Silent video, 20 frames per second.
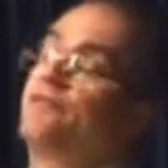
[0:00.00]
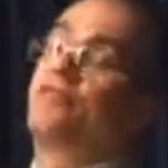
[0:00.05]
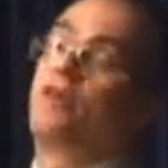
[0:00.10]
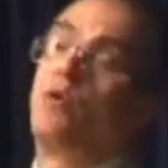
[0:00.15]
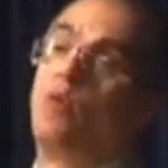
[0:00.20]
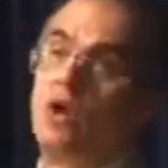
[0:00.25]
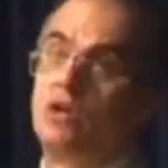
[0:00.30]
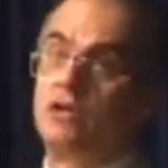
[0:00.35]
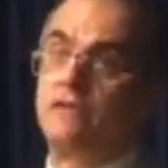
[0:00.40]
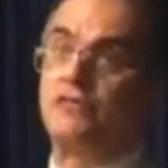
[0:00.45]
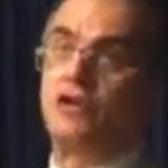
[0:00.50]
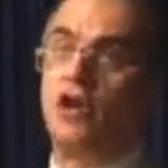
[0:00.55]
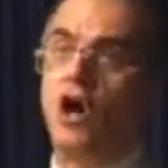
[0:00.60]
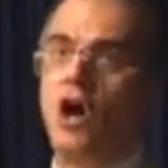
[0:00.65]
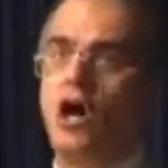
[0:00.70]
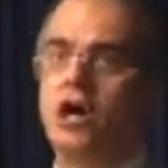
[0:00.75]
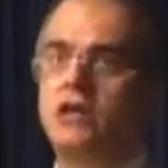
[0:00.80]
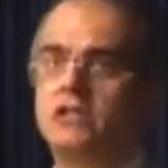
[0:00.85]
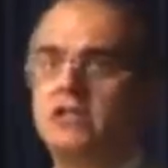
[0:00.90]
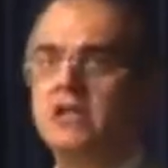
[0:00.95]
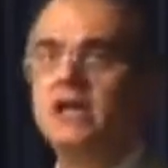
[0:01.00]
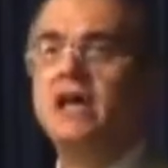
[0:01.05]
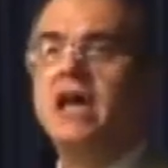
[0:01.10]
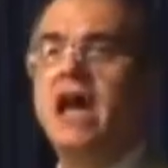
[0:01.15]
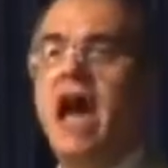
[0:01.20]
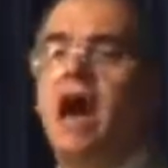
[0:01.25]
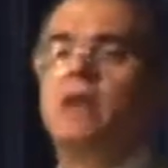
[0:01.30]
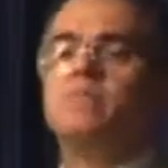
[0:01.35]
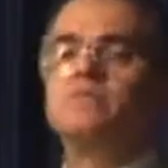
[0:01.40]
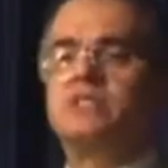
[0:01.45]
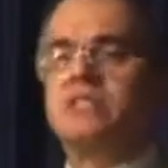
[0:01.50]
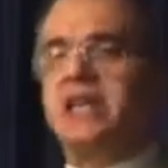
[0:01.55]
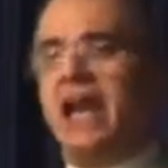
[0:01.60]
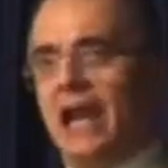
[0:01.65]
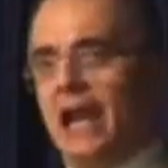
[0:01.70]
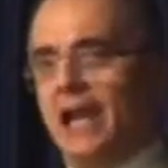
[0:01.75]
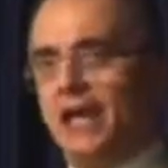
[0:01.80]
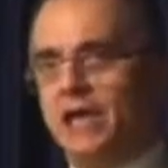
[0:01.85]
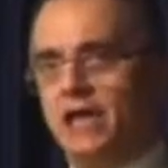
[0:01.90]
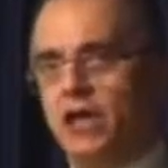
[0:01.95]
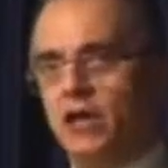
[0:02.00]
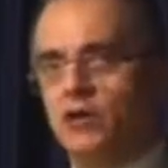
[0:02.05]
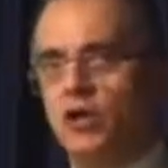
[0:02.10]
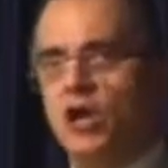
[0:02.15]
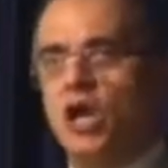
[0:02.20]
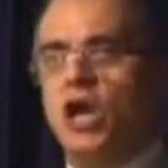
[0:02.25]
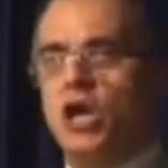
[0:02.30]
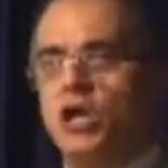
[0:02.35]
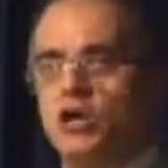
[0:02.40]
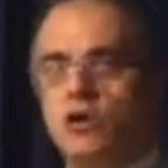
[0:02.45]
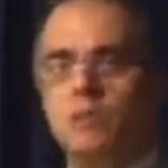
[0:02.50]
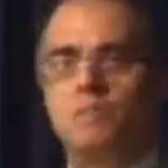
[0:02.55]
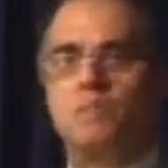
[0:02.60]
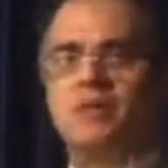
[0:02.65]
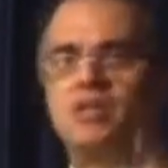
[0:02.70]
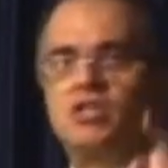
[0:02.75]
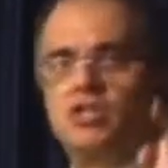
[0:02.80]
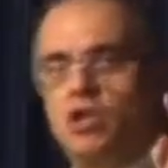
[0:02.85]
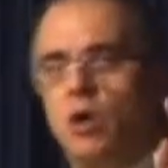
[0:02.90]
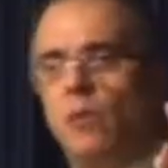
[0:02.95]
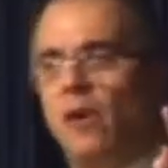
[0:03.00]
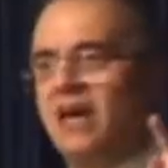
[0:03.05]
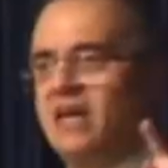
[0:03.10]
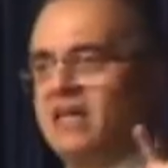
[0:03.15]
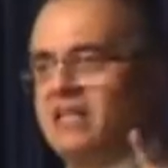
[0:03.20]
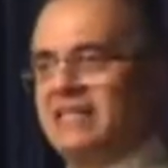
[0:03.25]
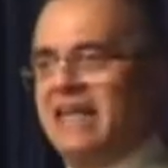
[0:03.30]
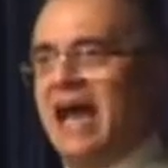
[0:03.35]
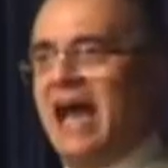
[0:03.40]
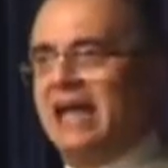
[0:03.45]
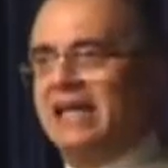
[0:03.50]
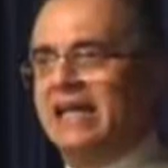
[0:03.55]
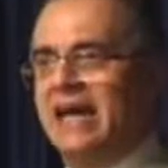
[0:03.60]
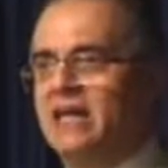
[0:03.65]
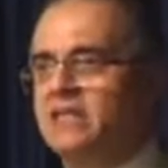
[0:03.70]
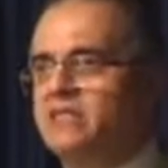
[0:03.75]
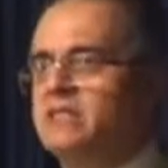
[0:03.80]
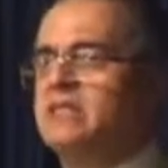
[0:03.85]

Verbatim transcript: the Word of God, I'm telling you, you'll be so excited,